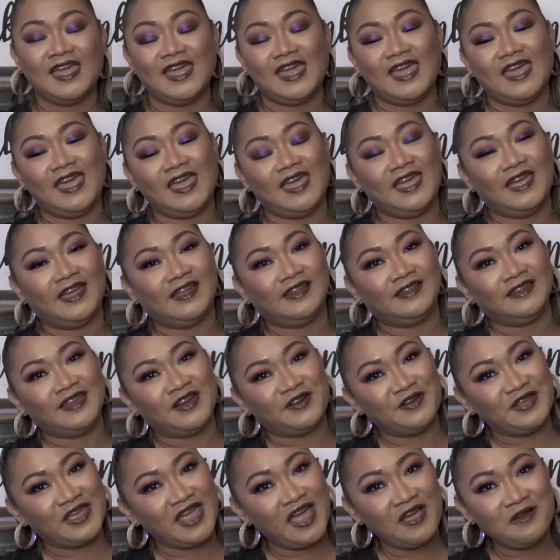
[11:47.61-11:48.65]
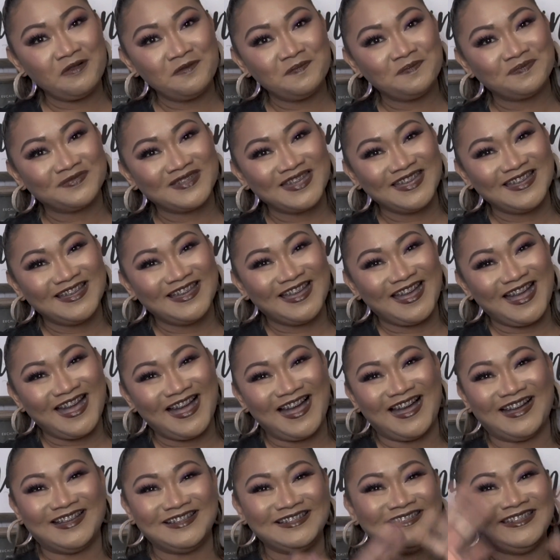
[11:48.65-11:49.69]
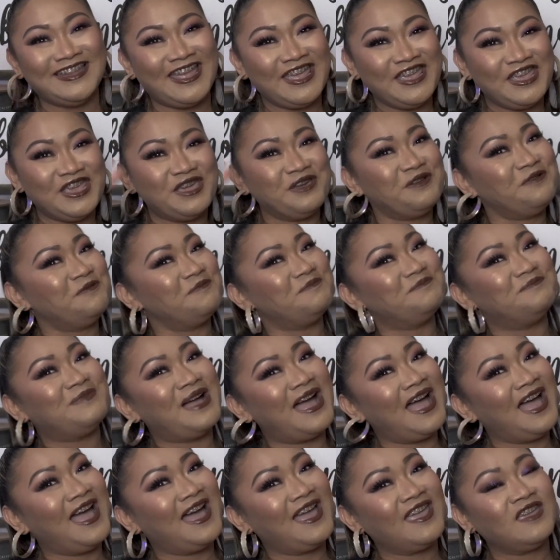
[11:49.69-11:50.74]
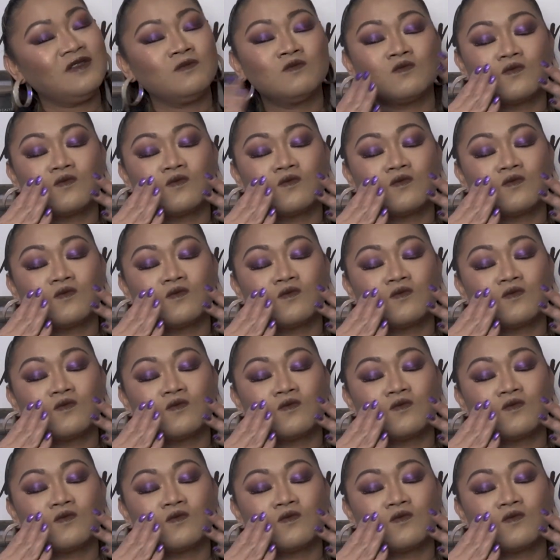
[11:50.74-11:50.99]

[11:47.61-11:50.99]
And there you go. Thank you. Bye.